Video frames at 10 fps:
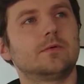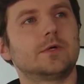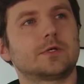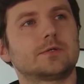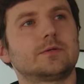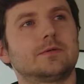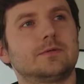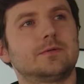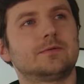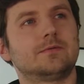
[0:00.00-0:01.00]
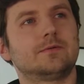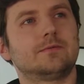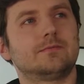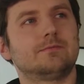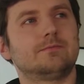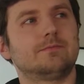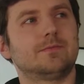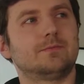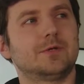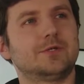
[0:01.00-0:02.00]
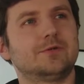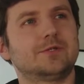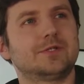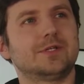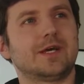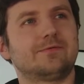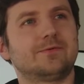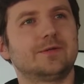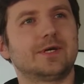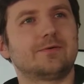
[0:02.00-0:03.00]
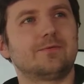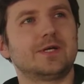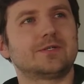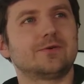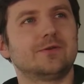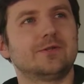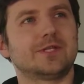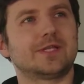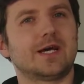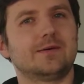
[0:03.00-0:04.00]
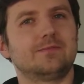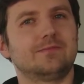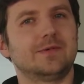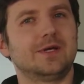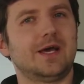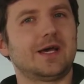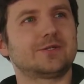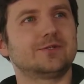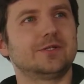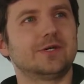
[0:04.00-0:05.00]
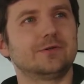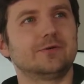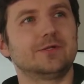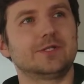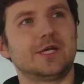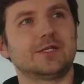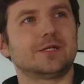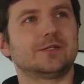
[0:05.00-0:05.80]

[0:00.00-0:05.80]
Yes. But you'll still have to like waste all the time actually downloading data.